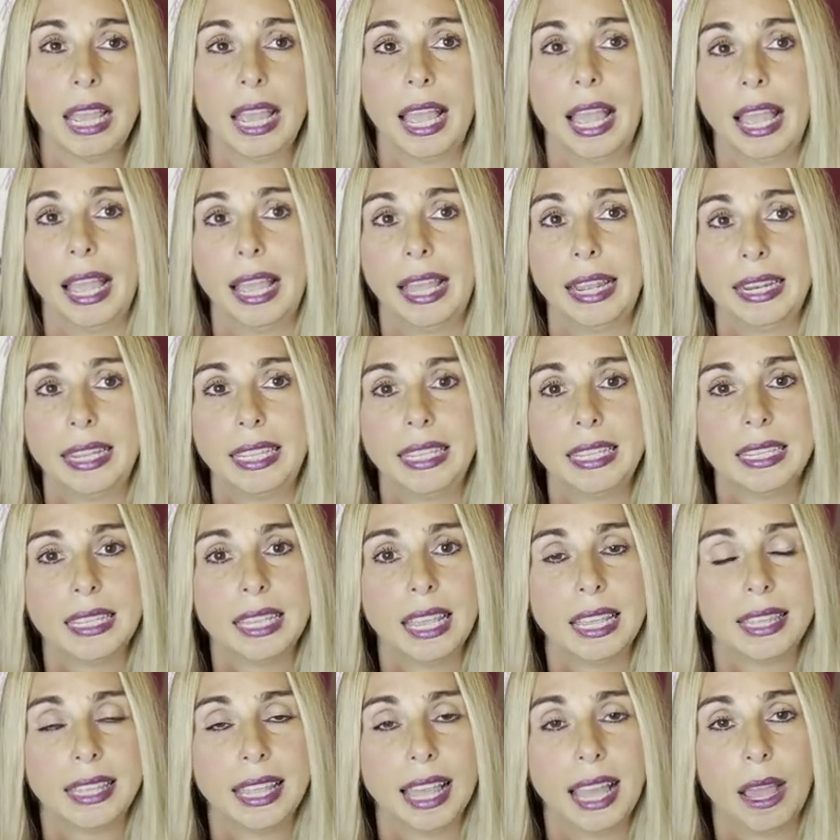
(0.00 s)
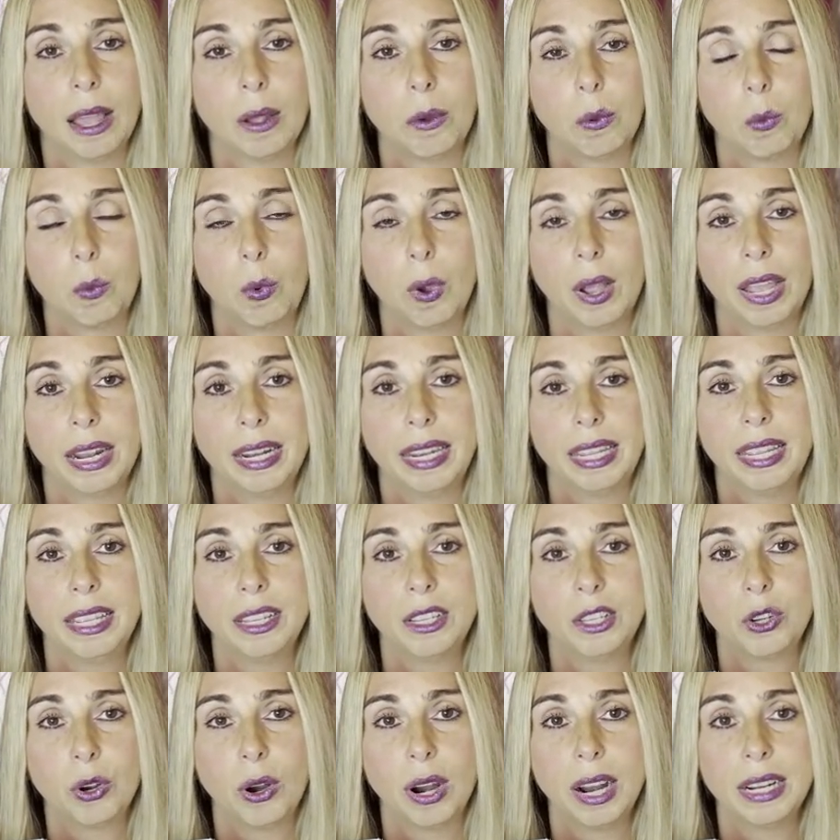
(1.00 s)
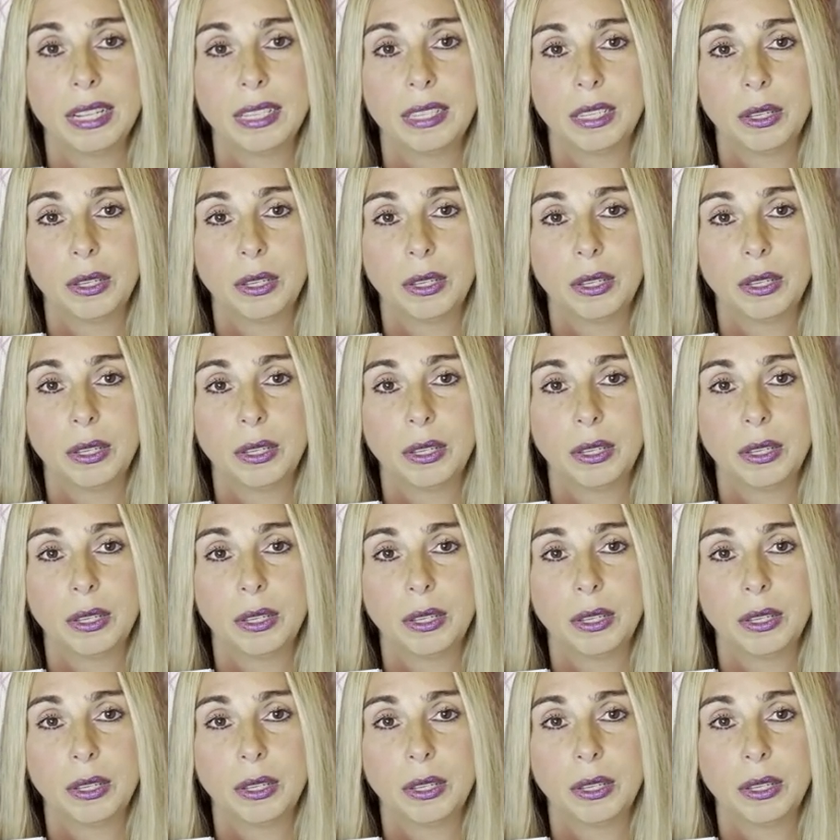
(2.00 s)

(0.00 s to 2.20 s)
And he said that when he tried